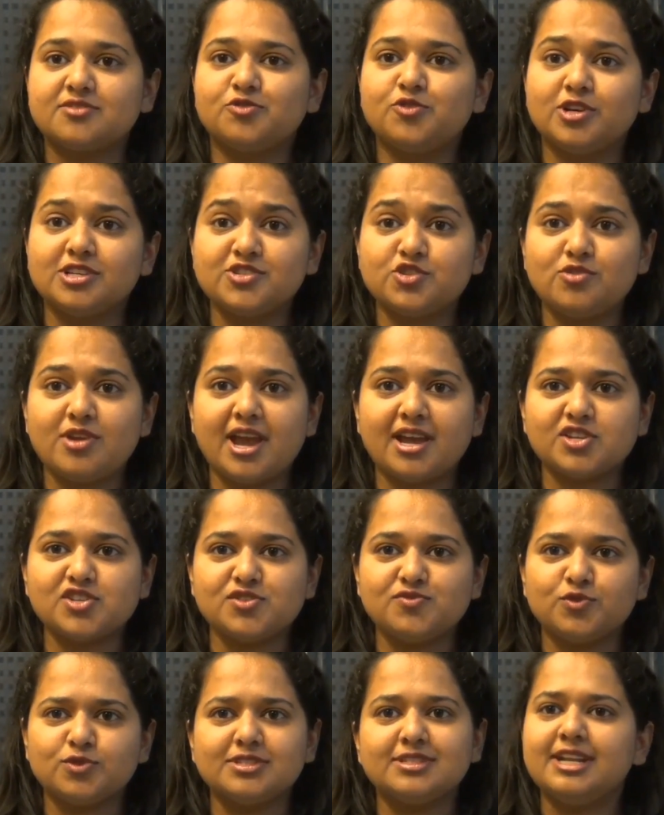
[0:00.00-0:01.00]
first
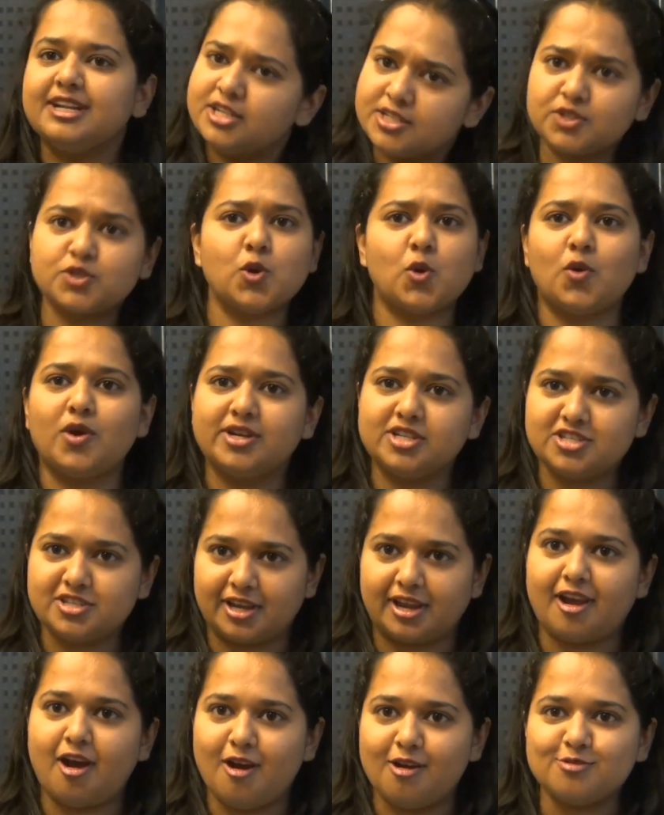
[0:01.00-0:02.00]
reaction was let's go and
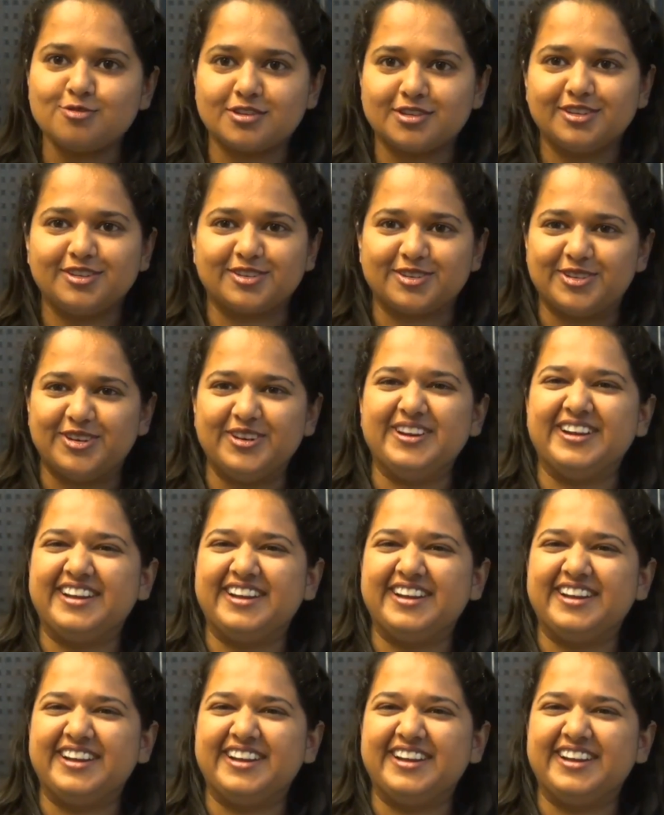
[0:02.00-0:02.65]
check out, and